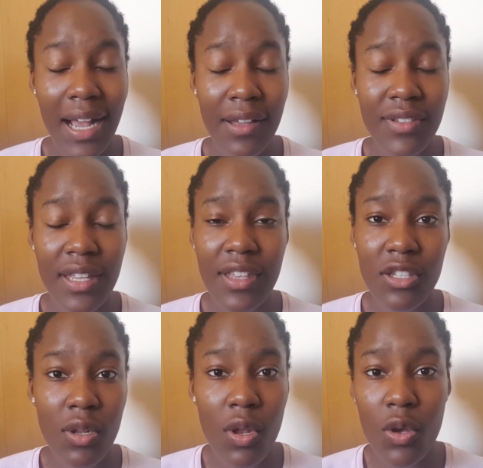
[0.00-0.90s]
Like I've said,
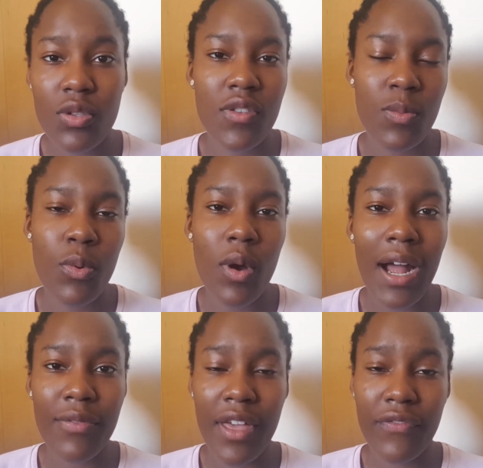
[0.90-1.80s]
there's loads of support
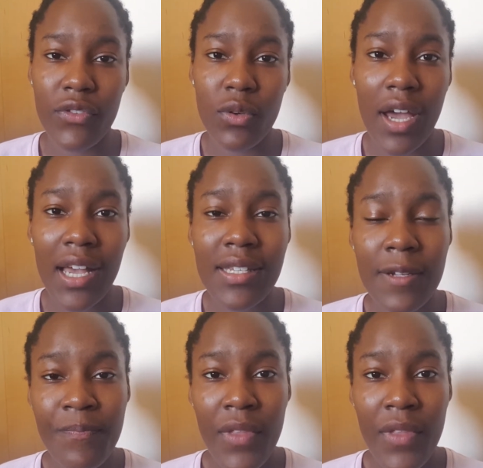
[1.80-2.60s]
out there for you guys.